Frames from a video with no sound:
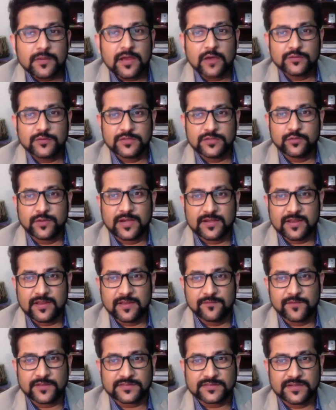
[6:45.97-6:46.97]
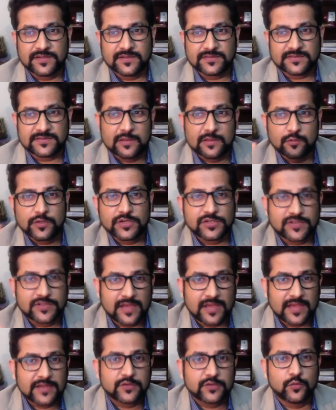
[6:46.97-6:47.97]
housing to get infra status, allocation
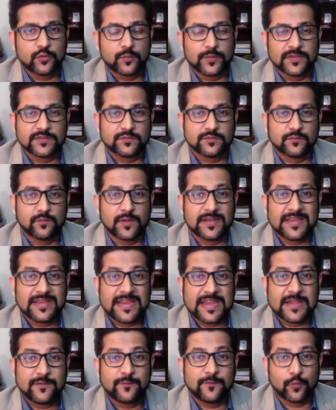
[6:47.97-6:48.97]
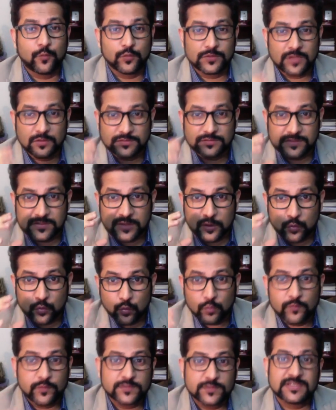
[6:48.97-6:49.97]
hike to rupees 184,000
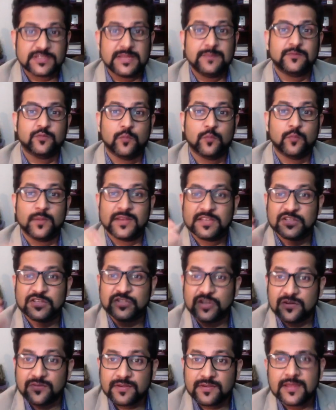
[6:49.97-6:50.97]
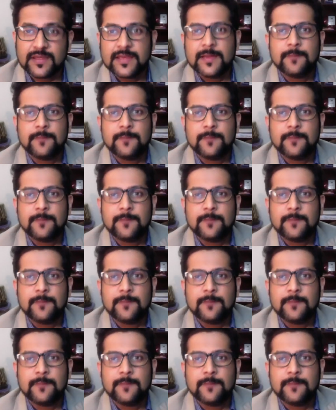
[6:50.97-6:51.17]
crore for schemes, women and children.